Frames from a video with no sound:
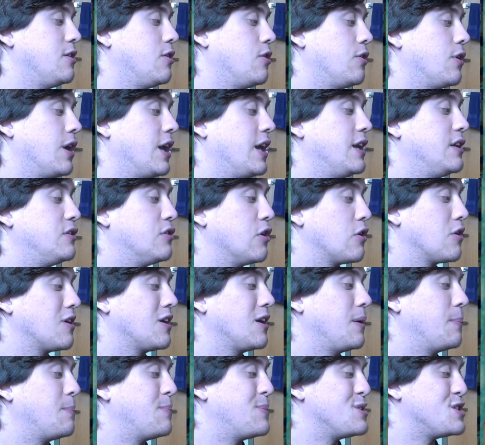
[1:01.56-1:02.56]
on a
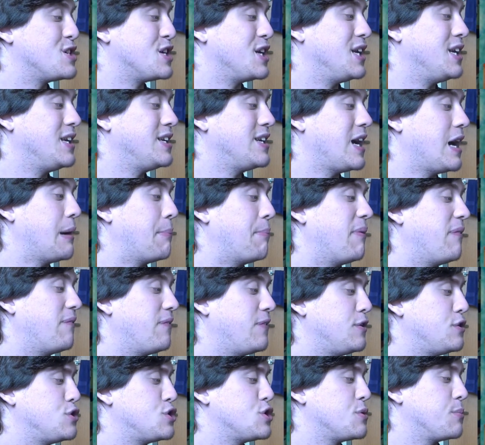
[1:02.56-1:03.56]
dark machine type
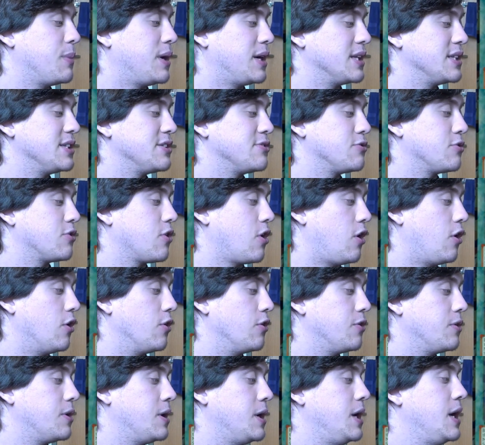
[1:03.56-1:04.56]
fusion monster
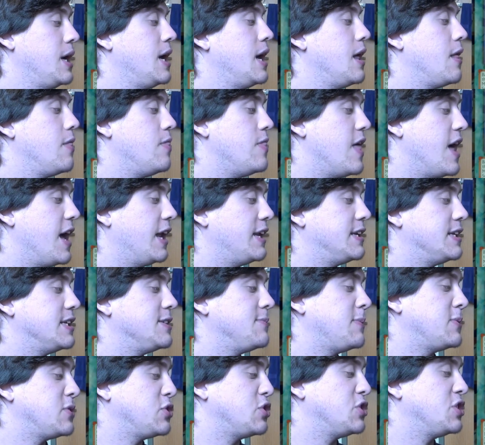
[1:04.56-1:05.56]
card, then
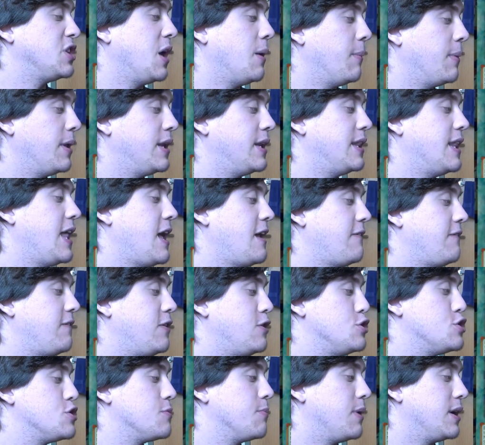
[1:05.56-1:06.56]
special summon that
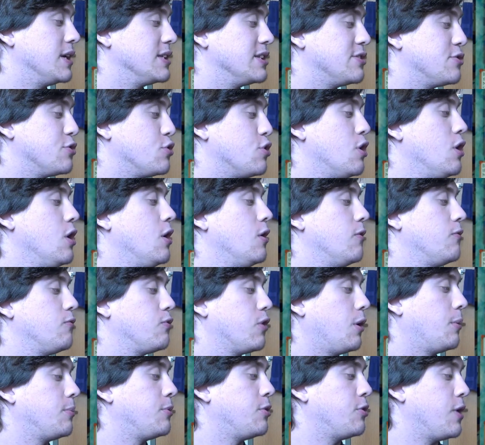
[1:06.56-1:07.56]
fusion monster
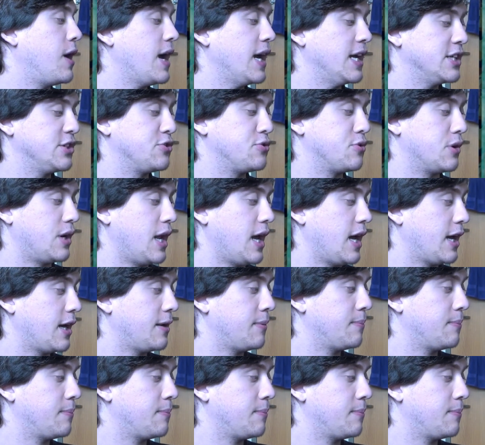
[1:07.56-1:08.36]
from your extra deck.